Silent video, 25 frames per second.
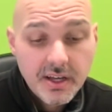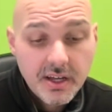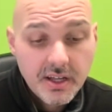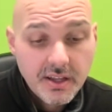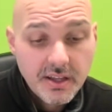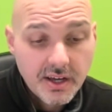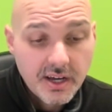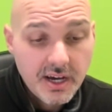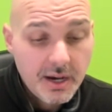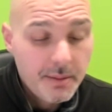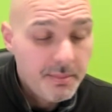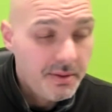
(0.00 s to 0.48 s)

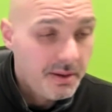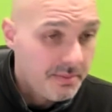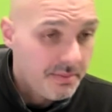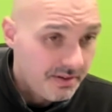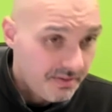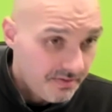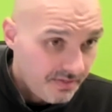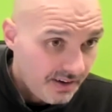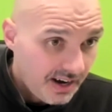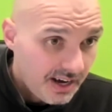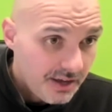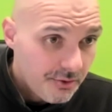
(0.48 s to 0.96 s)
the company I'm an
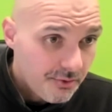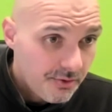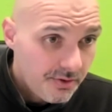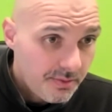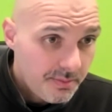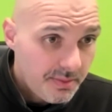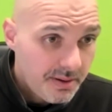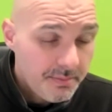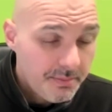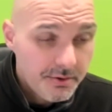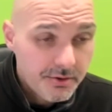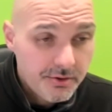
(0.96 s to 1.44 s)
advisory
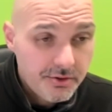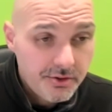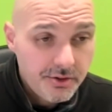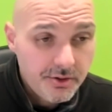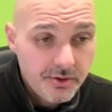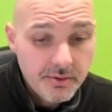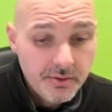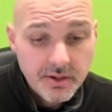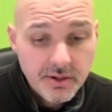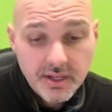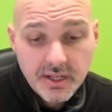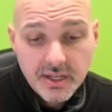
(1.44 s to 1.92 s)
member
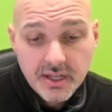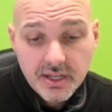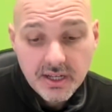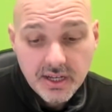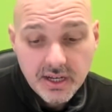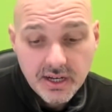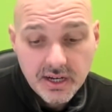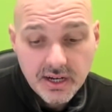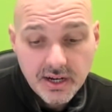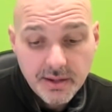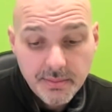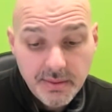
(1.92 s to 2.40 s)
to,
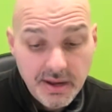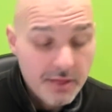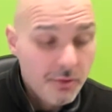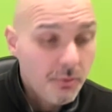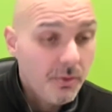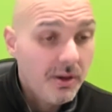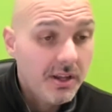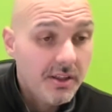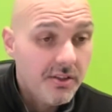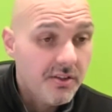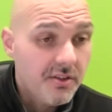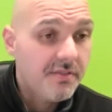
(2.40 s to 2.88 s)
as
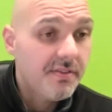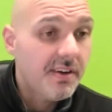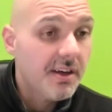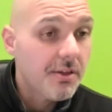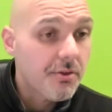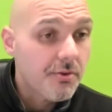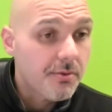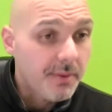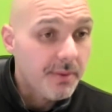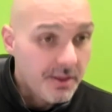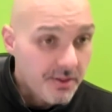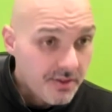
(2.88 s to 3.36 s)
well as an
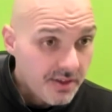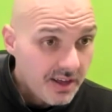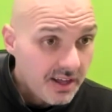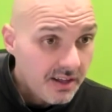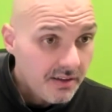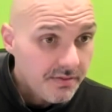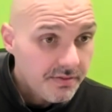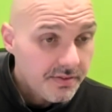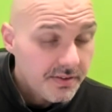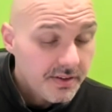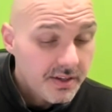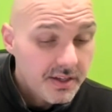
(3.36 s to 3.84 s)
investor
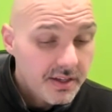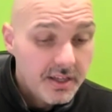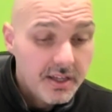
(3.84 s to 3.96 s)
myself,